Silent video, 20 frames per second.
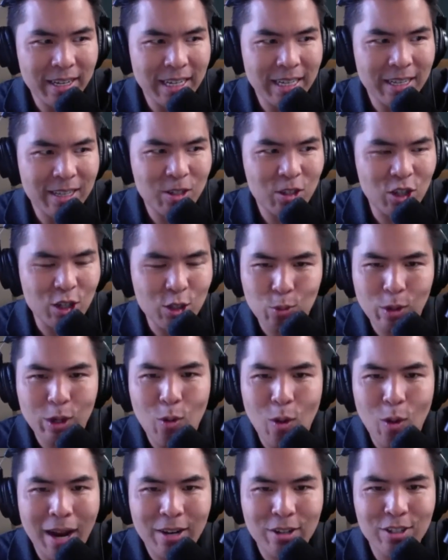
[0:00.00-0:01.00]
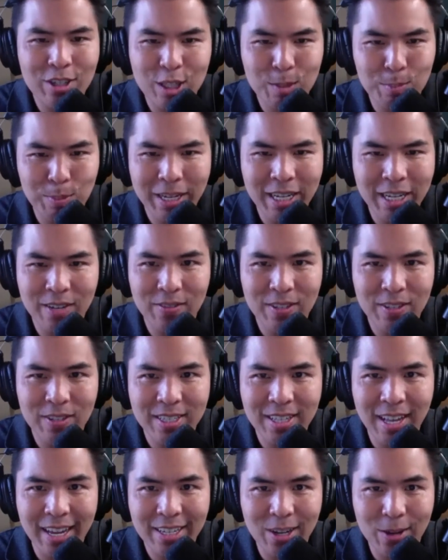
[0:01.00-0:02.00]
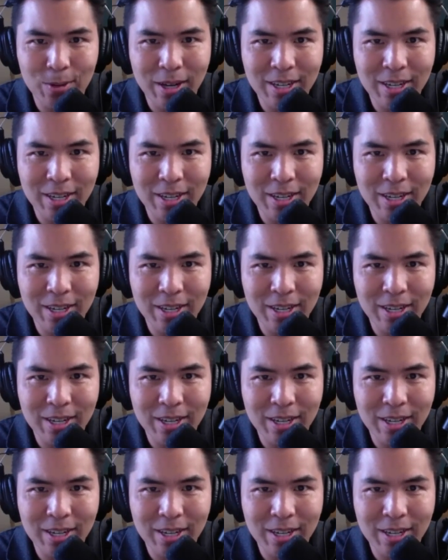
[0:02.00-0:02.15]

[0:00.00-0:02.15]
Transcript: it just requires the splitting of a zygote